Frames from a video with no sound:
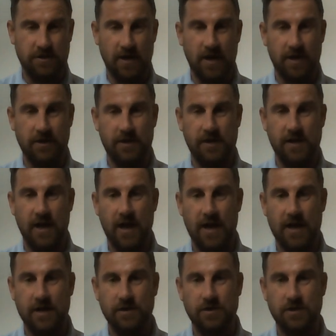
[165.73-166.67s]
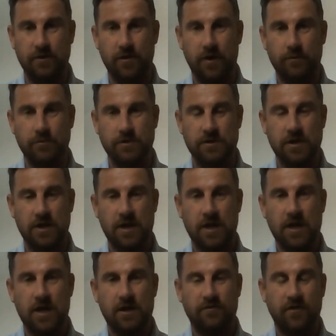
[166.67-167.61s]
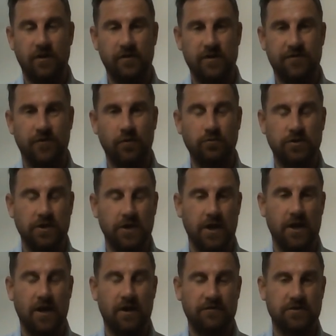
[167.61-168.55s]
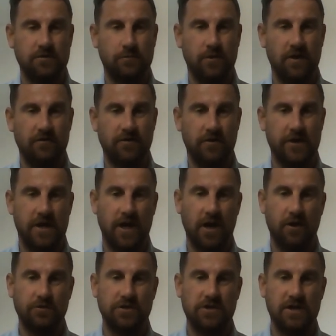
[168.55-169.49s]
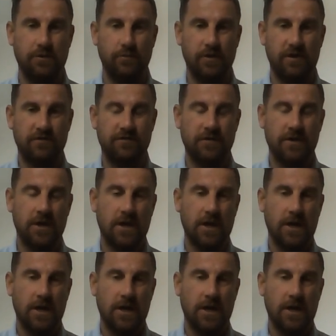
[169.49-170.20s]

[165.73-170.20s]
Anthony Hayes, who I was very fortunate enough to work very closely with